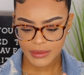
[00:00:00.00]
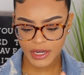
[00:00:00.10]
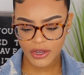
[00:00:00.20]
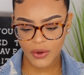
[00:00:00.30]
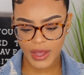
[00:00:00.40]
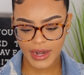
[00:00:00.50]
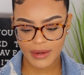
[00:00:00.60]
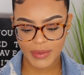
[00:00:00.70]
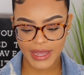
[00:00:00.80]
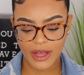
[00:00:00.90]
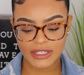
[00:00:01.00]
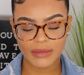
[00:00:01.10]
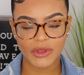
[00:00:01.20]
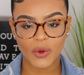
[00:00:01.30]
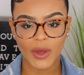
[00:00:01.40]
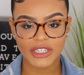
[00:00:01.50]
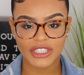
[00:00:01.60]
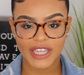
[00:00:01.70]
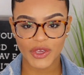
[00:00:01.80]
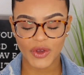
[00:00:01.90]
pick out some of the
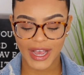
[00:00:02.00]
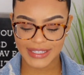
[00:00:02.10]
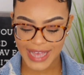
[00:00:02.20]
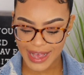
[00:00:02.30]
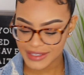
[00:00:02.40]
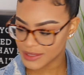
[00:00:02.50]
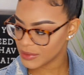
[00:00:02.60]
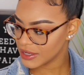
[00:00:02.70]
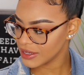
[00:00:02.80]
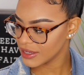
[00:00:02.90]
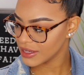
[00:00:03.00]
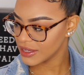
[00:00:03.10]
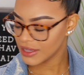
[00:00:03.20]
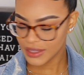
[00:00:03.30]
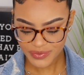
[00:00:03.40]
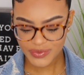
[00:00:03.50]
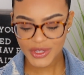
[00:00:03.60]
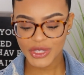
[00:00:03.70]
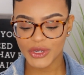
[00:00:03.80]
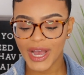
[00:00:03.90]
questions that you guys asked me.
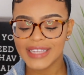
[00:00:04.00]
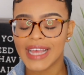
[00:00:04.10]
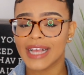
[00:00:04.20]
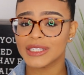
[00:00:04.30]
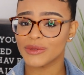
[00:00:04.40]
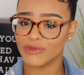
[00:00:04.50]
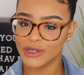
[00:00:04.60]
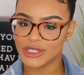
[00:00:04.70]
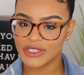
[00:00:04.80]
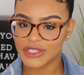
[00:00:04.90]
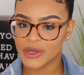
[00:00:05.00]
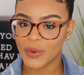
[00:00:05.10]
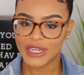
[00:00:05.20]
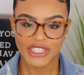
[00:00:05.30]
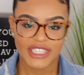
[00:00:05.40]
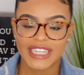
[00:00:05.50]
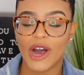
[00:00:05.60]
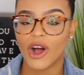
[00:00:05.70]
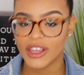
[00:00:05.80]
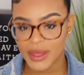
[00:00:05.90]
You guys asked some real juicy questions.
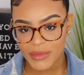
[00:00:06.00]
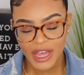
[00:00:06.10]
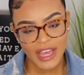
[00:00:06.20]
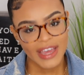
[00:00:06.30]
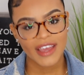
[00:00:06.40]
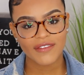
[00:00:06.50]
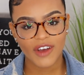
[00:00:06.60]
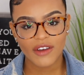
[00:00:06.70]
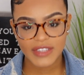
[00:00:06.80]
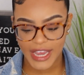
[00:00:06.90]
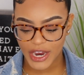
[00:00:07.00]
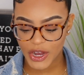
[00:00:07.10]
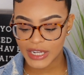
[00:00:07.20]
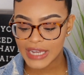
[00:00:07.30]
Now, all of them involved hair. A